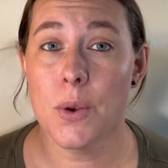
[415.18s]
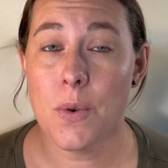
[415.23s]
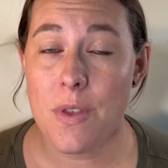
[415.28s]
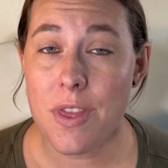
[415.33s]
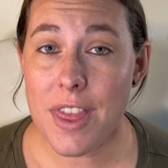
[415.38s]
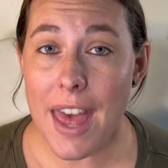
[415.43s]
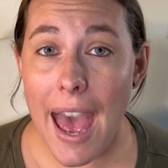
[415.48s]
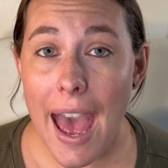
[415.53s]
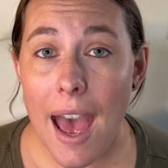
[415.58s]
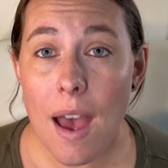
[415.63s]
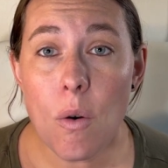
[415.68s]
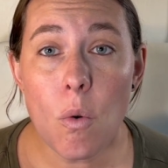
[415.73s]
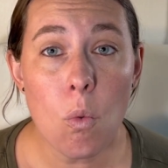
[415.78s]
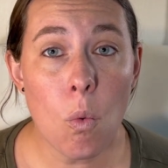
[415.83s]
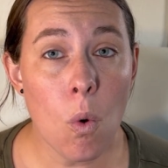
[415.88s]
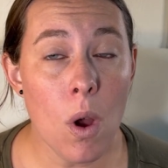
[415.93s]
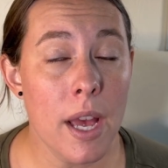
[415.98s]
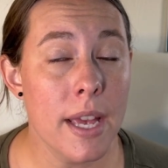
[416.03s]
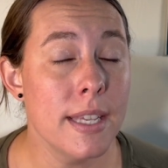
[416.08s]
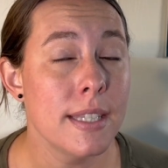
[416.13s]
that
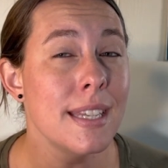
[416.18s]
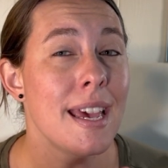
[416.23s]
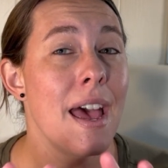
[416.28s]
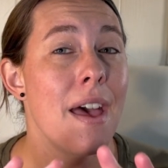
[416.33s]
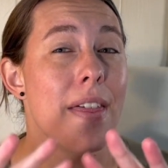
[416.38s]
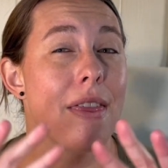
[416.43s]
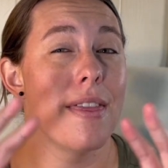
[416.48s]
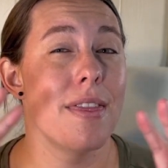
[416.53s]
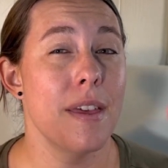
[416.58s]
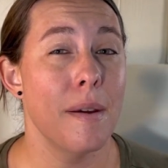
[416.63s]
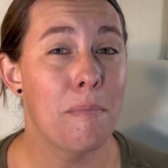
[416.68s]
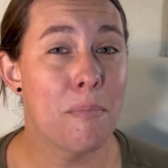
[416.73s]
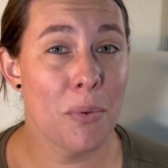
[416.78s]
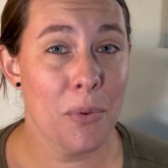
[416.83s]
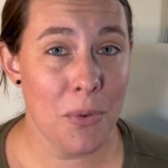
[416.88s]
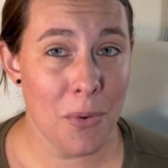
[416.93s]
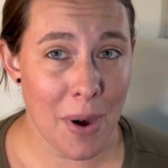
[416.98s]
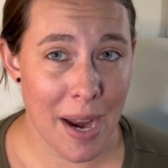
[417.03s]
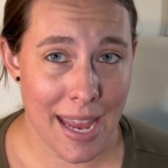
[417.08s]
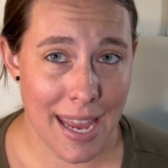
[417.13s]
was the
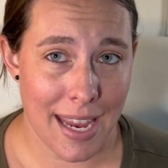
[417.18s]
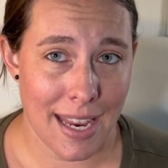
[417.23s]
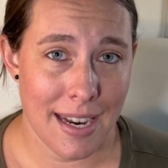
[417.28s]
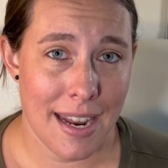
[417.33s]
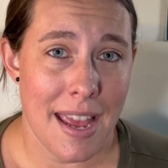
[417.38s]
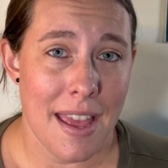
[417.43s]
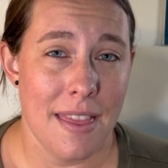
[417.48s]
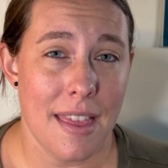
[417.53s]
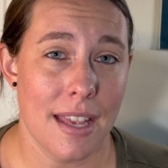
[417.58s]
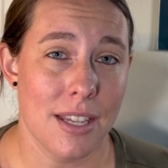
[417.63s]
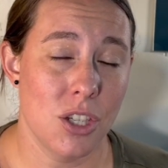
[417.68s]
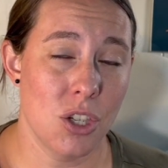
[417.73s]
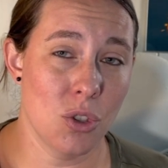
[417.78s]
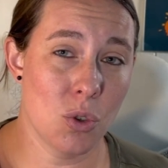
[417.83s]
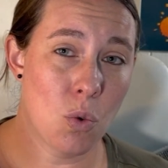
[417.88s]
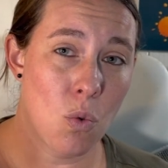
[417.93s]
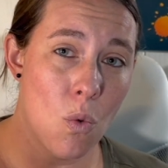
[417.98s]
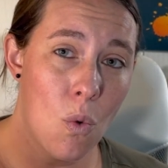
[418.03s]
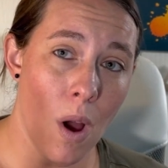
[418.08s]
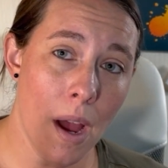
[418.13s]
brain. That's just
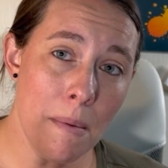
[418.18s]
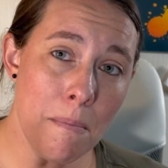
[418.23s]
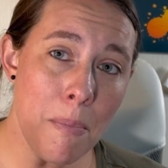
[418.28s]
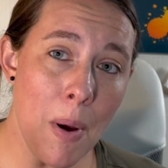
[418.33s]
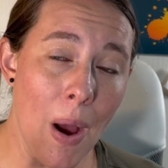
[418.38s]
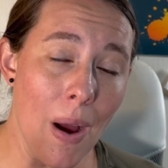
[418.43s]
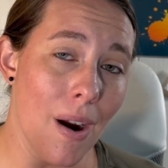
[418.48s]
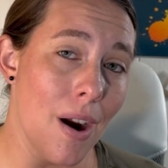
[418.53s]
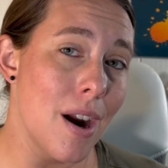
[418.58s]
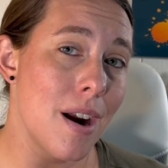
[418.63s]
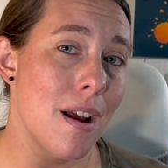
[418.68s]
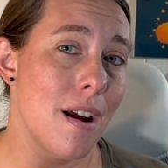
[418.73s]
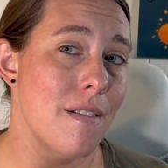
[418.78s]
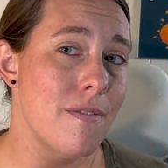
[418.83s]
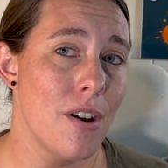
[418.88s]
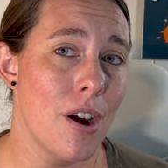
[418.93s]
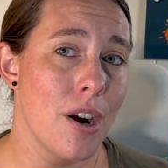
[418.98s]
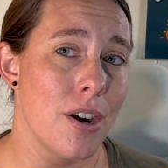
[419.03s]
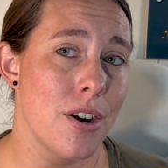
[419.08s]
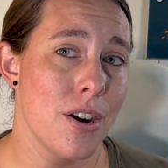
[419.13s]
one part
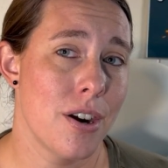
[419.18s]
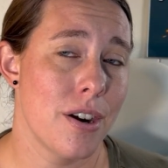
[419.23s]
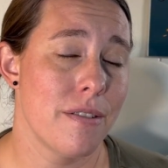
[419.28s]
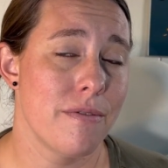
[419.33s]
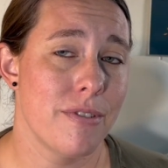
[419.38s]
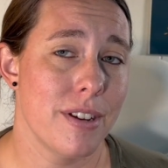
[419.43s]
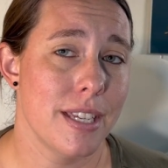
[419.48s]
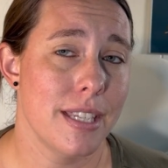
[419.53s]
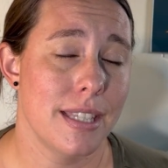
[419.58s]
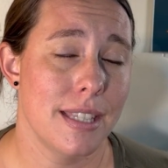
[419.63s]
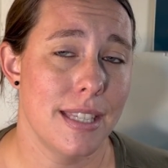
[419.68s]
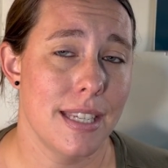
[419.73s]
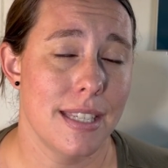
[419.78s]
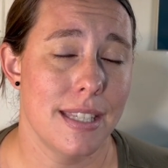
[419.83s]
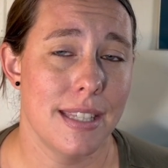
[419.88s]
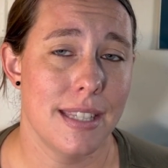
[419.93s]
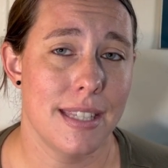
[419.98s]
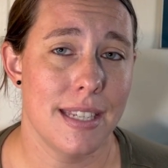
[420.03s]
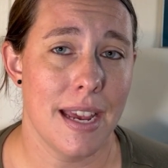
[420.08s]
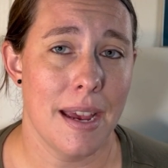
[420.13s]
of our nervous
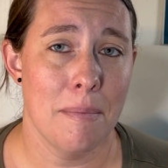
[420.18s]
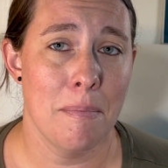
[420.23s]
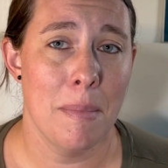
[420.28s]
system.